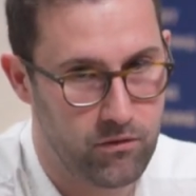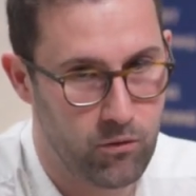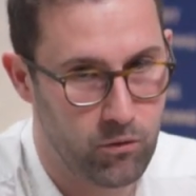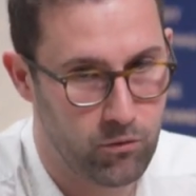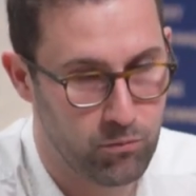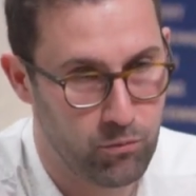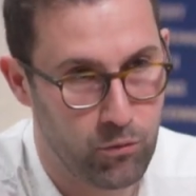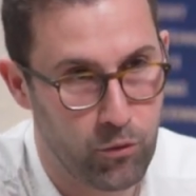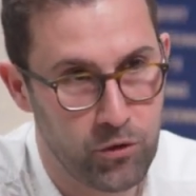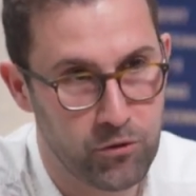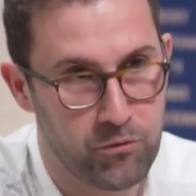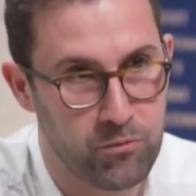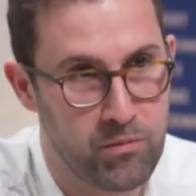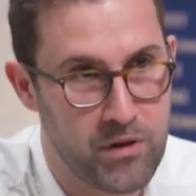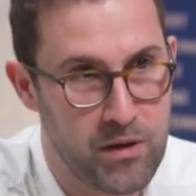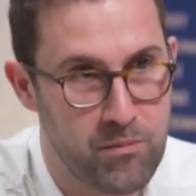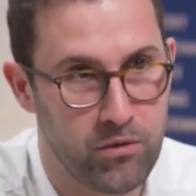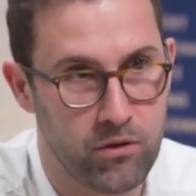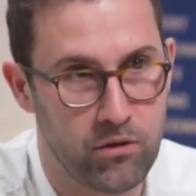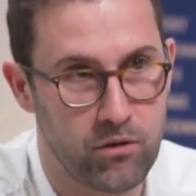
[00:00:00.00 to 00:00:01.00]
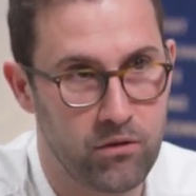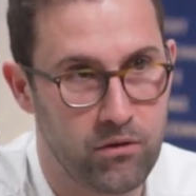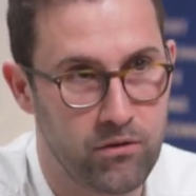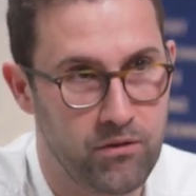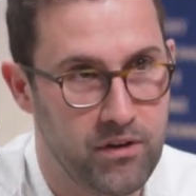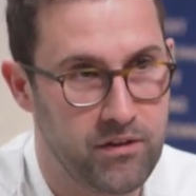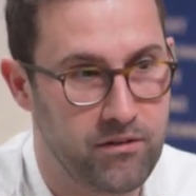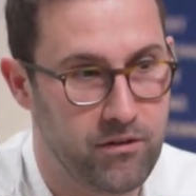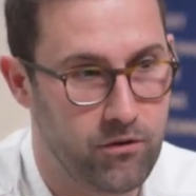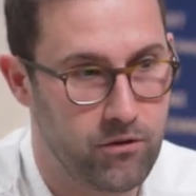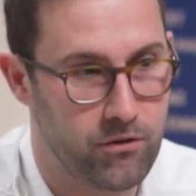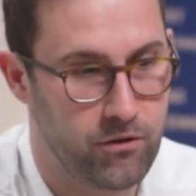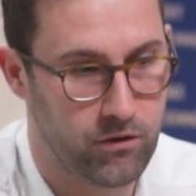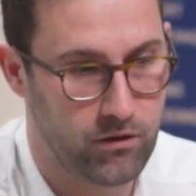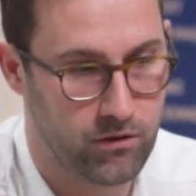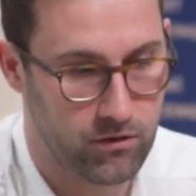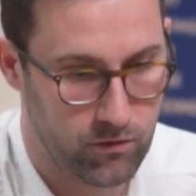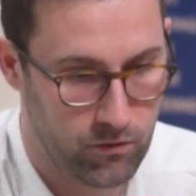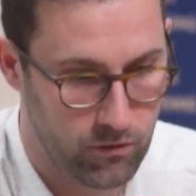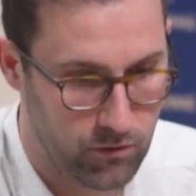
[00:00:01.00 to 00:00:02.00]
onboard people that
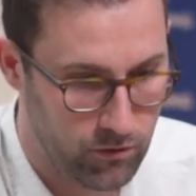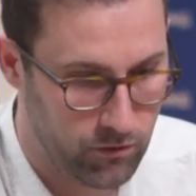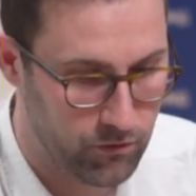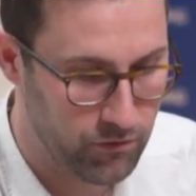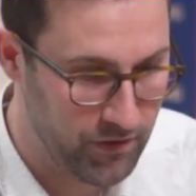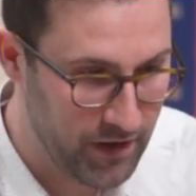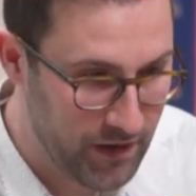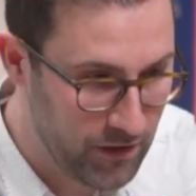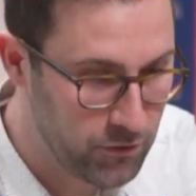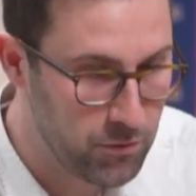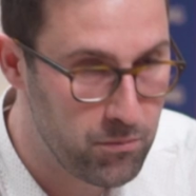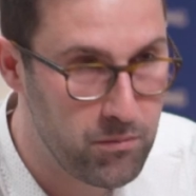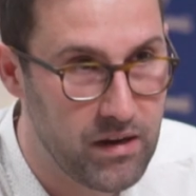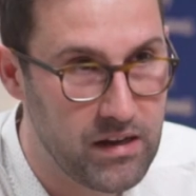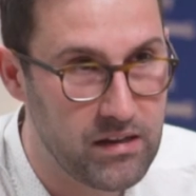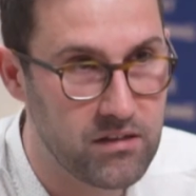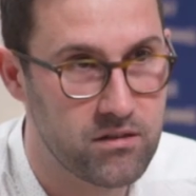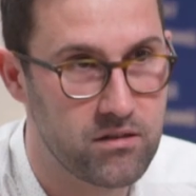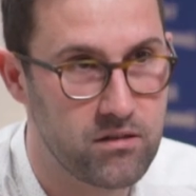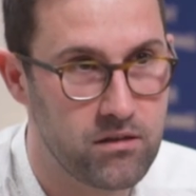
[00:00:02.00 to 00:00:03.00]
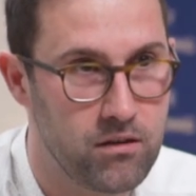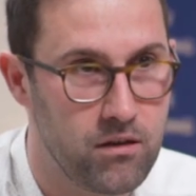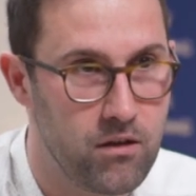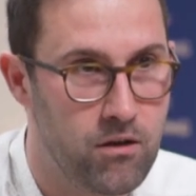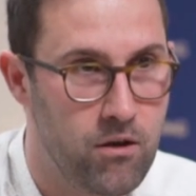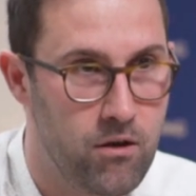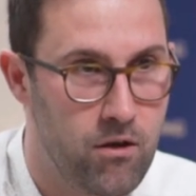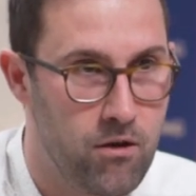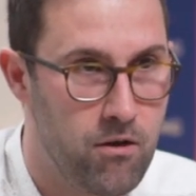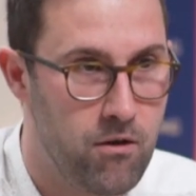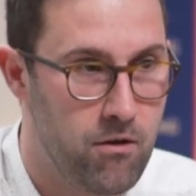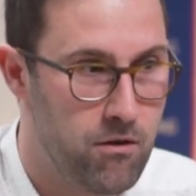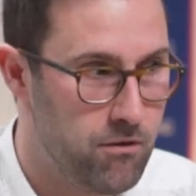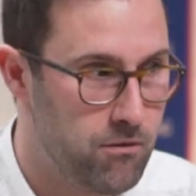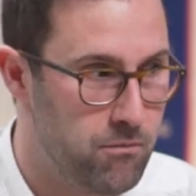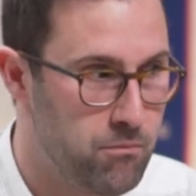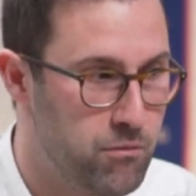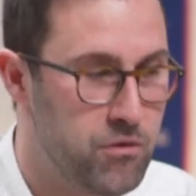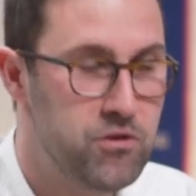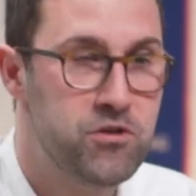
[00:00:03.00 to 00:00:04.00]
are on their domains
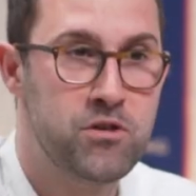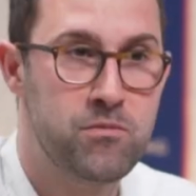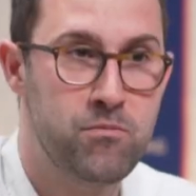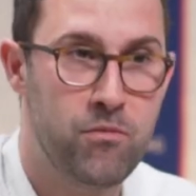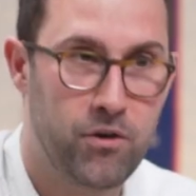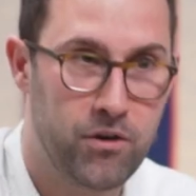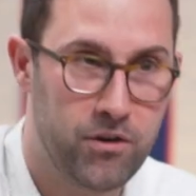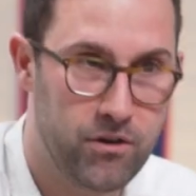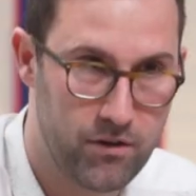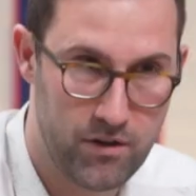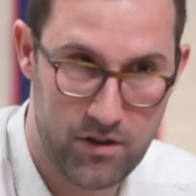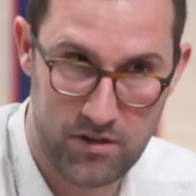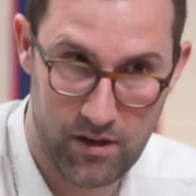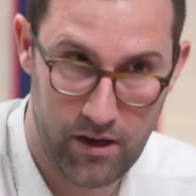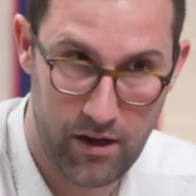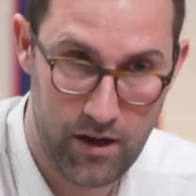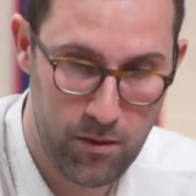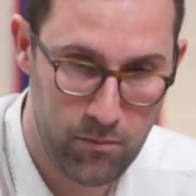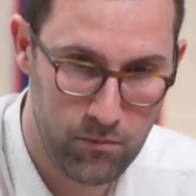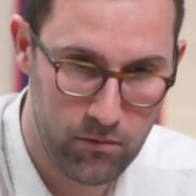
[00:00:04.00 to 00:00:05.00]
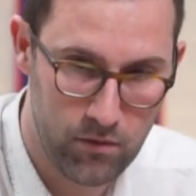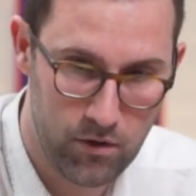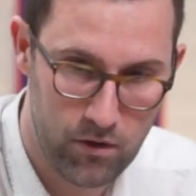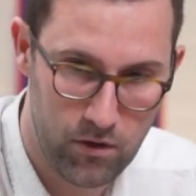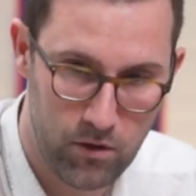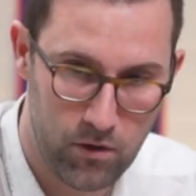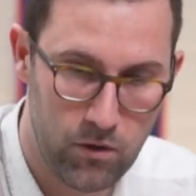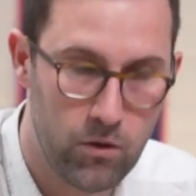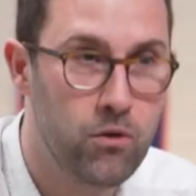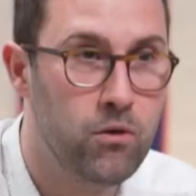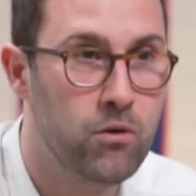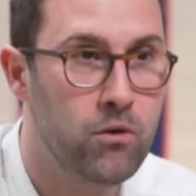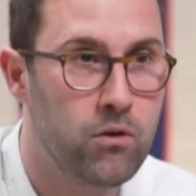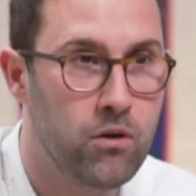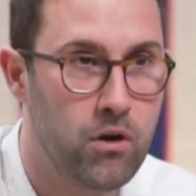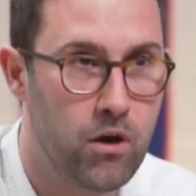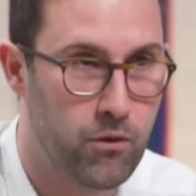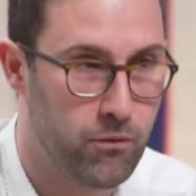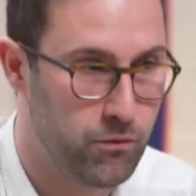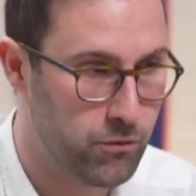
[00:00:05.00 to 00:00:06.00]
much smarter as I am,
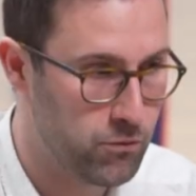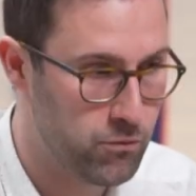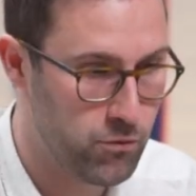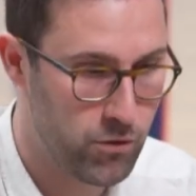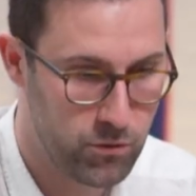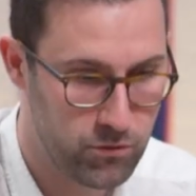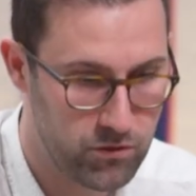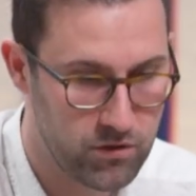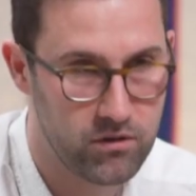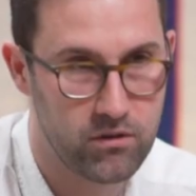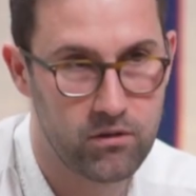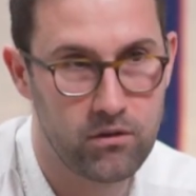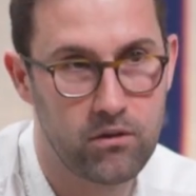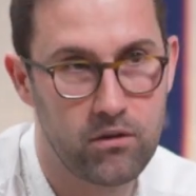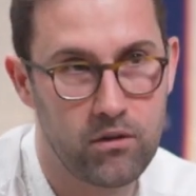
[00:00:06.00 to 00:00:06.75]
our growth